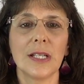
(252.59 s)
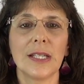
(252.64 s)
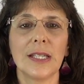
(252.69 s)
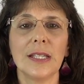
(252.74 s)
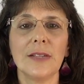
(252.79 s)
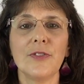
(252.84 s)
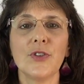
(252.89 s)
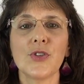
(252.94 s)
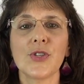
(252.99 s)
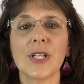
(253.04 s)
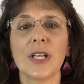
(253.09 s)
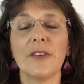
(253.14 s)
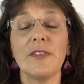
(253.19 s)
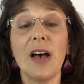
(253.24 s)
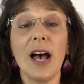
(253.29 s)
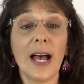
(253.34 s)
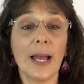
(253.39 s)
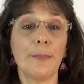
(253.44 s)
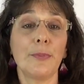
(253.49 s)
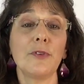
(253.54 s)
Give yourself
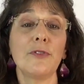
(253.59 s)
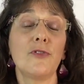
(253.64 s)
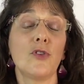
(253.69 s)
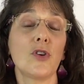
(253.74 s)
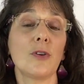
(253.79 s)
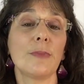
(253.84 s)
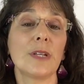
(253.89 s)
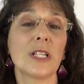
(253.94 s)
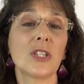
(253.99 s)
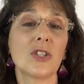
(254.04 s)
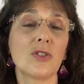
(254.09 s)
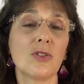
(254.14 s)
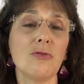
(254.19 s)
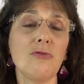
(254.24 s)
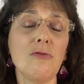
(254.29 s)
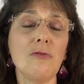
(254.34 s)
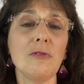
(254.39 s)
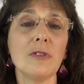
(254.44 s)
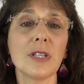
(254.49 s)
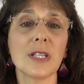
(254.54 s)
high performance
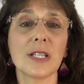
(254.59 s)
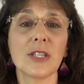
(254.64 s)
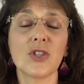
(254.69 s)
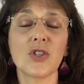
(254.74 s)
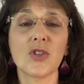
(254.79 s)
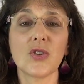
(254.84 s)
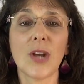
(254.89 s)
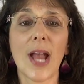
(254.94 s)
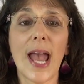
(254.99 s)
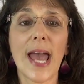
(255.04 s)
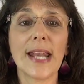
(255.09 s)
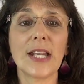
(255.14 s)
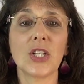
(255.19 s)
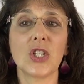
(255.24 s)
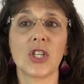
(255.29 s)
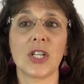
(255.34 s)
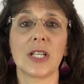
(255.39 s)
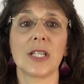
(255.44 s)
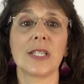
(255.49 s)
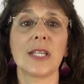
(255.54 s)
tools and
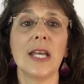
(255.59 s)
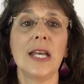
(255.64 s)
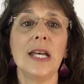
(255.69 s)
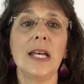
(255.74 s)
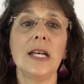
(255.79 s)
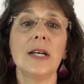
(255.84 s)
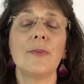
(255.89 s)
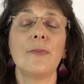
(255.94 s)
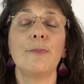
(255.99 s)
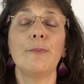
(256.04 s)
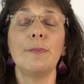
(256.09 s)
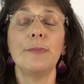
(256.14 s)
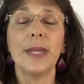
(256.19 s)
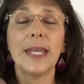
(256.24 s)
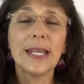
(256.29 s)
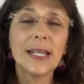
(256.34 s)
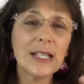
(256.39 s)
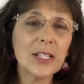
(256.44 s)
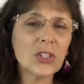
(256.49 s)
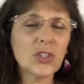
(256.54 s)
strategies.
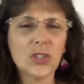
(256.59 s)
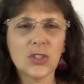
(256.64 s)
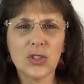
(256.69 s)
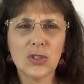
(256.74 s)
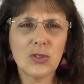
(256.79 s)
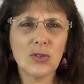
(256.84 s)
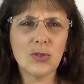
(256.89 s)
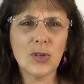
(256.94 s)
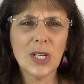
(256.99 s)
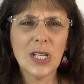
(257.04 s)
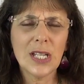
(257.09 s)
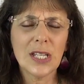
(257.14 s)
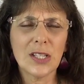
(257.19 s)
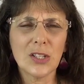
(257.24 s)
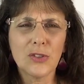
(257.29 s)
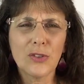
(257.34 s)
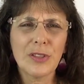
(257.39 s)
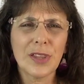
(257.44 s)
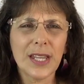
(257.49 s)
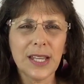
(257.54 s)
Manage to,
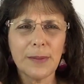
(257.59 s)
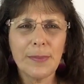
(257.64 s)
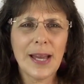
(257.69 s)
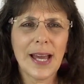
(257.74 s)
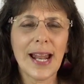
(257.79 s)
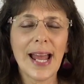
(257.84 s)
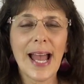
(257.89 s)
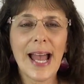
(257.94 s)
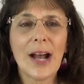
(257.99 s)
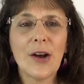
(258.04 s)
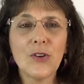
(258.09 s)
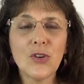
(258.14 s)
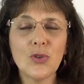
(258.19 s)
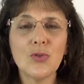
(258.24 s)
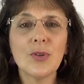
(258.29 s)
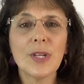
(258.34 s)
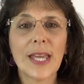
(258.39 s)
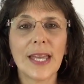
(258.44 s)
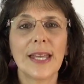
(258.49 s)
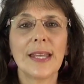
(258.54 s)
you think about how
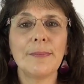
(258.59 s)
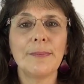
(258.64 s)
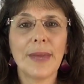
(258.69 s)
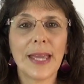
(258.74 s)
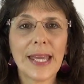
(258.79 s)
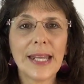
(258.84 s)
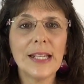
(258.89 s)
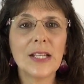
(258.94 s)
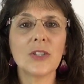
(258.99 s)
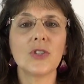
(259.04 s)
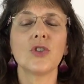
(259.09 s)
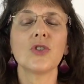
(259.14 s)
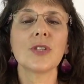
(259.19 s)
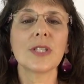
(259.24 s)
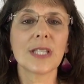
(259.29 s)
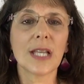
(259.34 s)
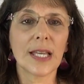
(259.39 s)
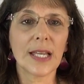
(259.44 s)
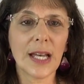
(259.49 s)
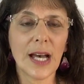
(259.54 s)
you can manage your
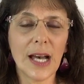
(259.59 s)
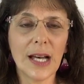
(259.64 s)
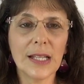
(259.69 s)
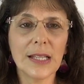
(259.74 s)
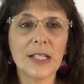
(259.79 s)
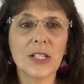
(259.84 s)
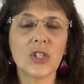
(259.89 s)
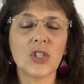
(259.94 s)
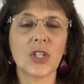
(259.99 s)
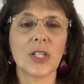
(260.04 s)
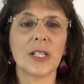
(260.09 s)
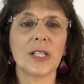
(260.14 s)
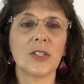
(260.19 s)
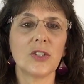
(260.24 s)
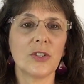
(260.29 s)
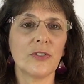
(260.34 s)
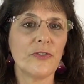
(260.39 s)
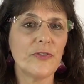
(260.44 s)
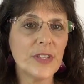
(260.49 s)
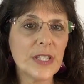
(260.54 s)
psychology and
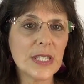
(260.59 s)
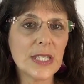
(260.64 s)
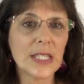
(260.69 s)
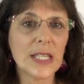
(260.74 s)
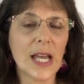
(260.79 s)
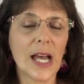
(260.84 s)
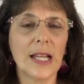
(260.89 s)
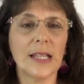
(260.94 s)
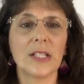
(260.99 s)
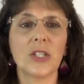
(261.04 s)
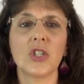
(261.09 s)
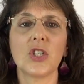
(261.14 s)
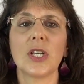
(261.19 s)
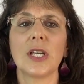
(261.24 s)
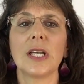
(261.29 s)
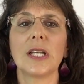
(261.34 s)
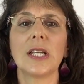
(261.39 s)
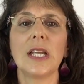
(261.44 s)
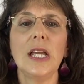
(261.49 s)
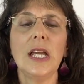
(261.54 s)
your
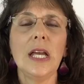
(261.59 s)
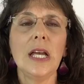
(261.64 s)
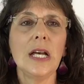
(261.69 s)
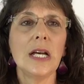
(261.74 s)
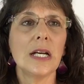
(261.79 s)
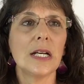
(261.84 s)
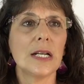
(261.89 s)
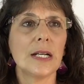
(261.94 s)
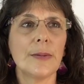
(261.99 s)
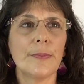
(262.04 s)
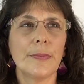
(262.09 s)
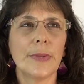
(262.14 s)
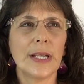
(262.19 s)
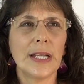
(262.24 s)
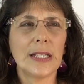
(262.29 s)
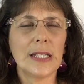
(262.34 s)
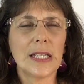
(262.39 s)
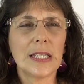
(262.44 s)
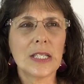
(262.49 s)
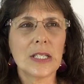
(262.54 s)
physiology,
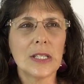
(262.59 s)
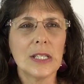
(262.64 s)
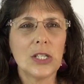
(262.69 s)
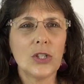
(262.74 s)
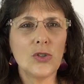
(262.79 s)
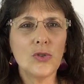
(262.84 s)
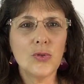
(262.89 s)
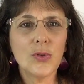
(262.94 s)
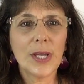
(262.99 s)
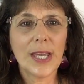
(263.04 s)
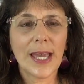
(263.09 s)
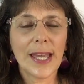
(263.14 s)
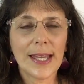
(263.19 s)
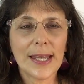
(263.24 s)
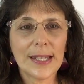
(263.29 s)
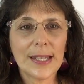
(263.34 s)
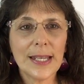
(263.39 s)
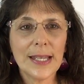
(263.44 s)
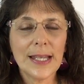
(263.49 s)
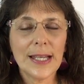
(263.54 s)
and so that you
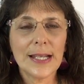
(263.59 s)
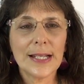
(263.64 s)
can